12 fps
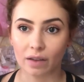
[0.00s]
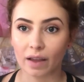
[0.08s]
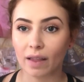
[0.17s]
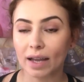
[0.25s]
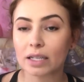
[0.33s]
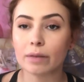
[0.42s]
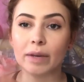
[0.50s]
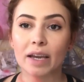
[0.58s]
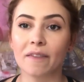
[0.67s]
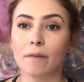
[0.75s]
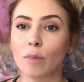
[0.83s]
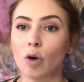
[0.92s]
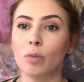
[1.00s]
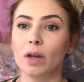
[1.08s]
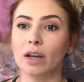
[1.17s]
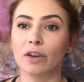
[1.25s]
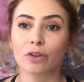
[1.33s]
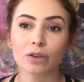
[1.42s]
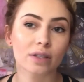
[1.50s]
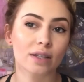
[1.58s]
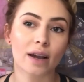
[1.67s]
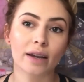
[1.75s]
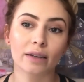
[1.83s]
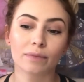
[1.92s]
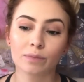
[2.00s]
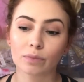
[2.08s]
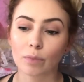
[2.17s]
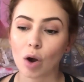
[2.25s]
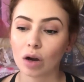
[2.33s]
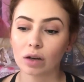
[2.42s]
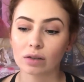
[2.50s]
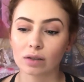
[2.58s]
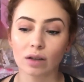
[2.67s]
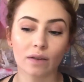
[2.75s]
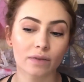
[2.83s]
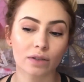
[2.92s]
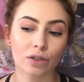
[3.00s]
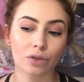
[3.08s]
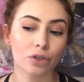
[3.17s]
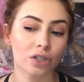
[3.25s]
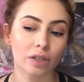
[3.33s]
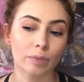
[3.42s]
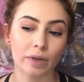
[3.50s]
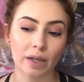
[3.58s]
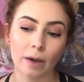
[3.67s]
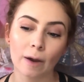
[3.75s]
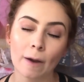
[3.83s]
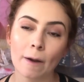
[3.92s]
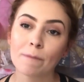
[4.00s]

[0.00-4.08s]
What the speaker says: They like to be in the moment, and Earth sign Mars loves to just be